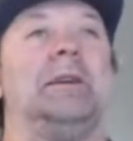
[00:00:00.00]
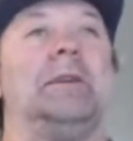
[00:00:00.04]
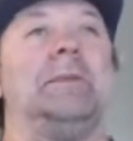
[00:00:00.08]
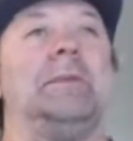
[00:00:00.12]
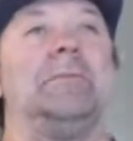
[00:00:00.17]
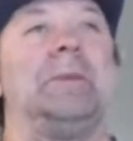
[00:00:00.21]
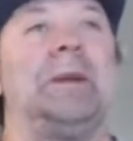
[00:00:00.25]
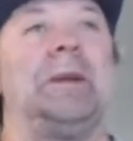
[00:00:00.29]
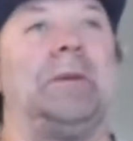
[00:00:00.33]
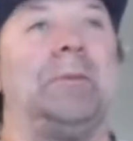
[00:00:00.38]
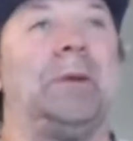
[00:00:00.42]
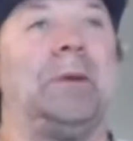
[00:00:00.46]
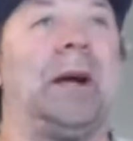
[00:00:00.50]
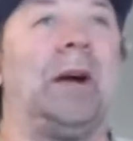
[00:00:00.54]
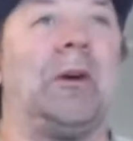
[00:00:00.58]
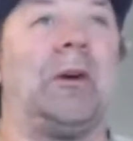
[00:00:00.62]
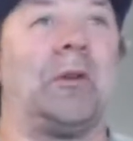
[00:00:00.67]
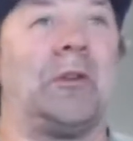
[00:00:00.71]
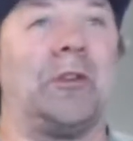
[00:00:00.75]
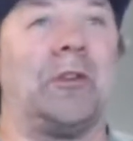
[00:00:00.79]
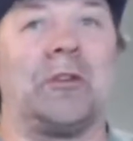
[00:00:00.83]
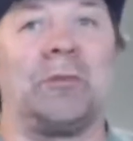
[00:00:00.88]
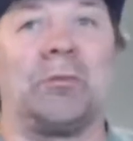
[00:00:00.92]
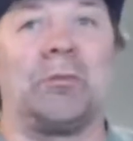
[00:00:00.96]
Me and my
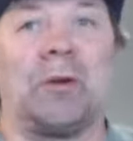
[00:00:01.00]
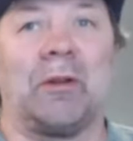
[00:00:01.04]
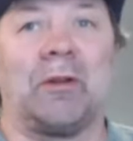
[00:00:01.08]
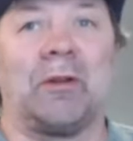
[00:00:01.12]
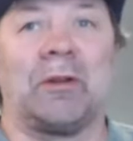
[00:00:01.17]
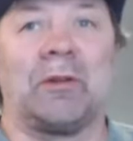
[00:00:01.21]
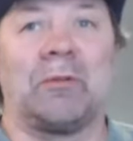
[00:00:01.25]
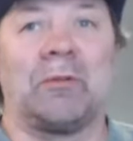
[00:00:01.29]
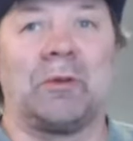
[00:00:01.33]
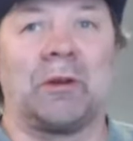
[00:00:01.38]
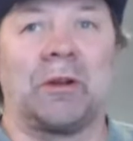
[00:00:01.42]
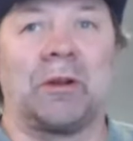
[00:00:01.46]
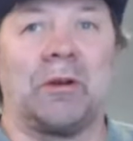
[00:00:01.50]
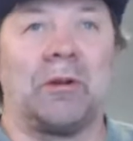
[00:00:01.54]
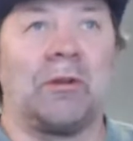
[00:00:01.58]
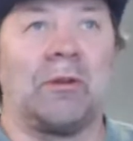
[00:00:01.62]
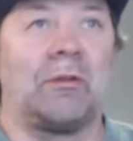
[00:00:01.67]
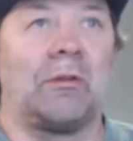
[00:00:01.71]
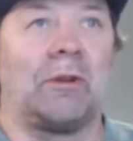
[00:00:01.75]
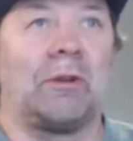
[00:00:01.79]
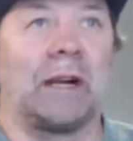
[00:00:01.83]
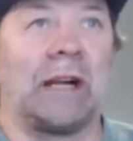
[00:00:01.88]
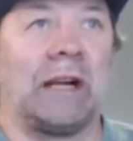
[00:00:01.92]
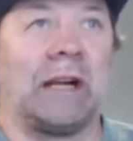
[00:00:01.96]
oldest brother would go
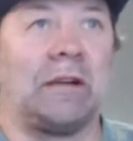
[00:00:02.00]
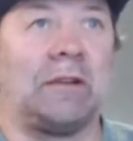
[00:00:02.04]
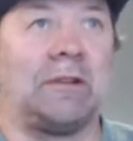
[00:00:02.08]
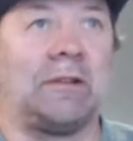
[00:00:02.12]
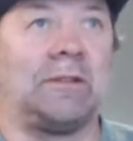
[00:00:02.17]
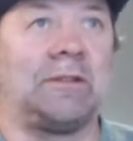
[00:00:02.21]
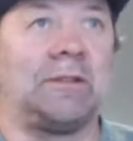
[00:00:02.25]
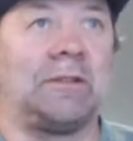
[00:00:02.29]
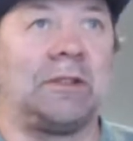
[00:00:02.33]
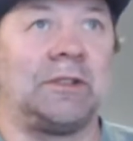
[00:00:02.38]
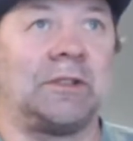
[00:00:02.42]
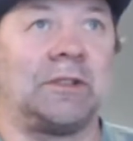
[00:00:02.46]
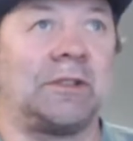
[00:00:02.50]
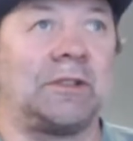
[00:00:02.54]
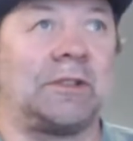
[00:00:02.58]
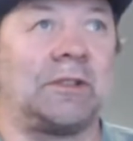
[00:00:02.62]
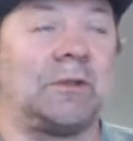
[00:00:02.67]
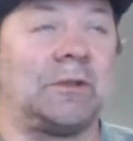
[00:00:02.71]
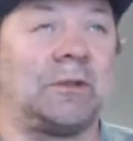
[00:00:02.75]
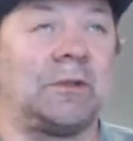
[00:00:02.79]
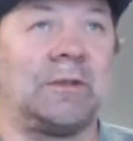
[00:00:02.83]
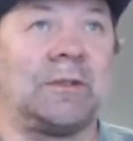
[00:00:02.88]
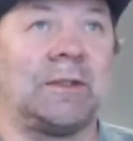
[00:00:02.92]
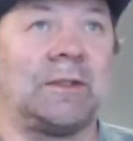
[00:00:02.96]
through a gallon, just the
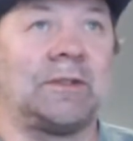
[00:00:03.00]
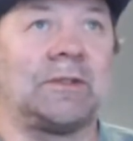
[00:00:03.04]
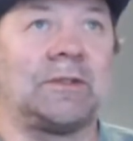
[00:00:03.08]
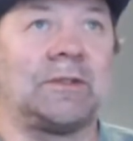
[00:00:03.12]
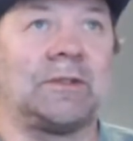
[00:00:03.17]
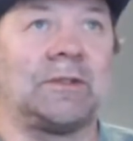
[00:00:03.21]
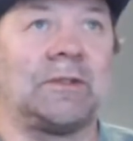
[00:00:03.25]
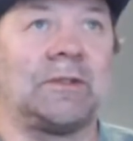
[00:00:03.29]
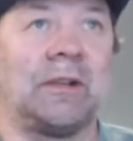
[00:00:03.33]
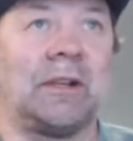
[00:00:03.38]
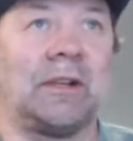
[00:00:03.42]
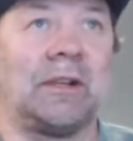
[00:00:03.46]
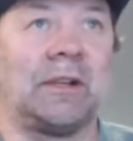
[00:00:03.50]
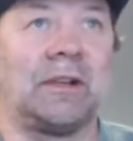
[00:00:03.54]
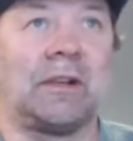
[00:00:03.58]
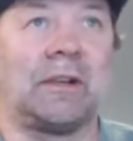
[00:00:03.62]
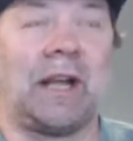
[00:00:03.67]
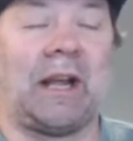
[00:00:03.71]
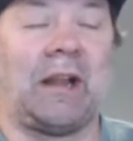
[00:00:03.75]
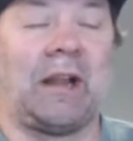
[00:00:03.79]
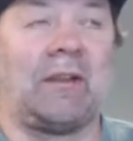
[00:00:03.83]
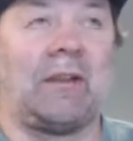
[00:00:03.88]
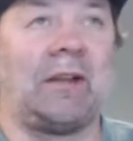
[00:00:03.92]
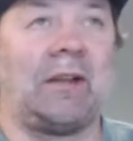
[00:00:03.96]
two of us, like
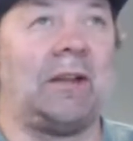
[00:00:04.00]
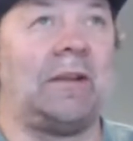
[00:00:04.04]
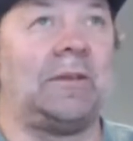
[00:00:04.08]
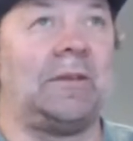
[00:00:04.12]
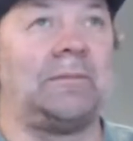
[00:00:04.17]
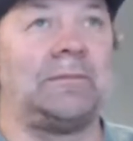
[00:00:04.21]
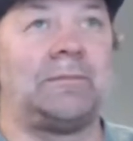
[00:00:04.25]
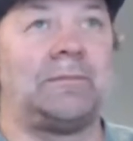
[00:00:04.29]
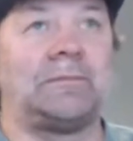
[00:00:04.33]
daily.